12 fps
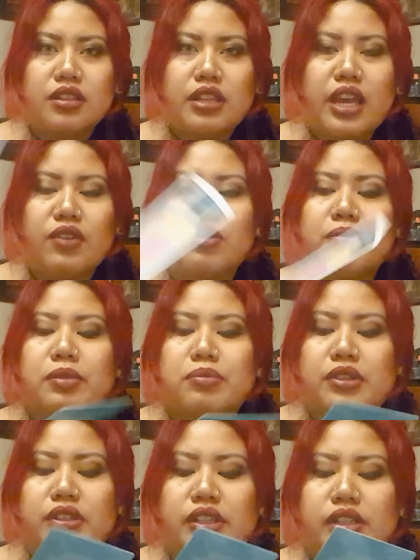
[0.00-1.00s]
I
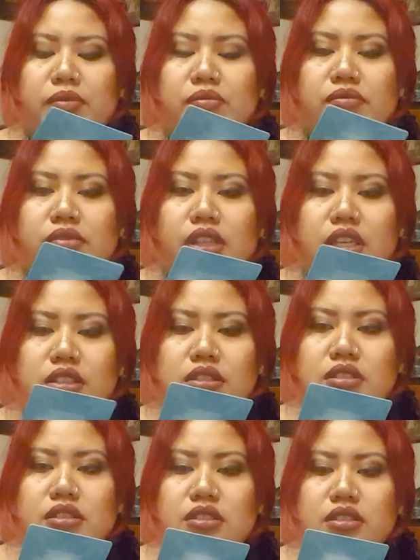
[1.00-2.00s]
remember him
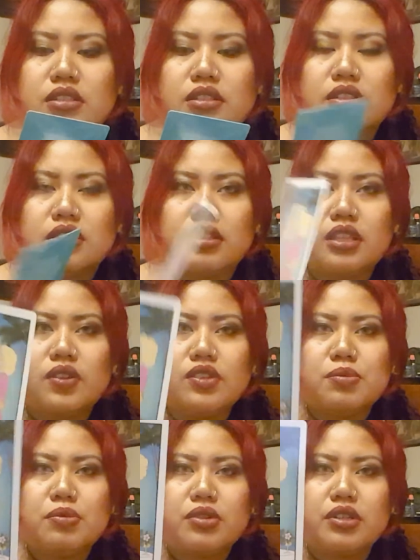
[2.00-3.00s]
because he
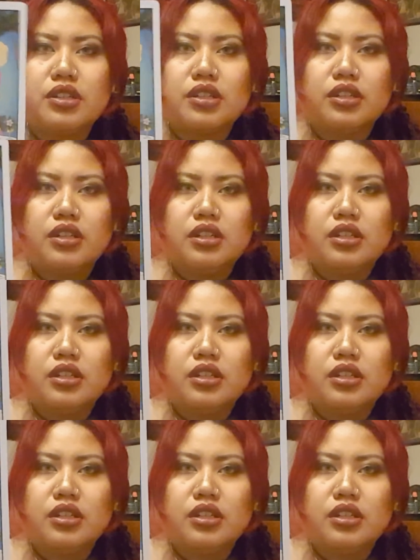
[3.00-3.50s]
was more